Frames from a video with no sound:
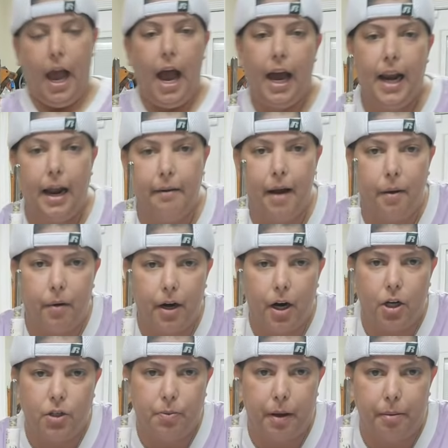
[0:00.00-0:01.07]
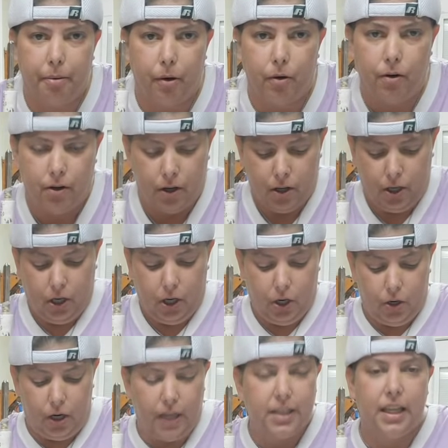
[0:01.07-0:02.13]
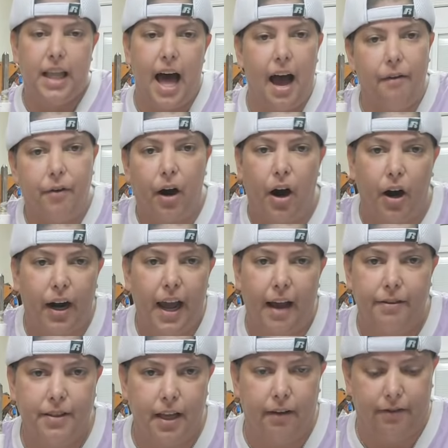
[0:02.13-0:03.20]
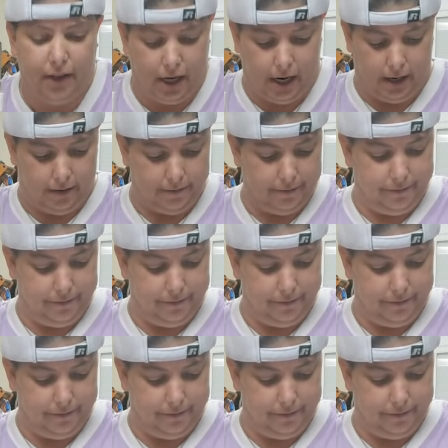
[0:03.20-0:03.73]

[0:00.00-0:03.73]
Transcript: And I'm not one of those people who does it live but I already have stuff done.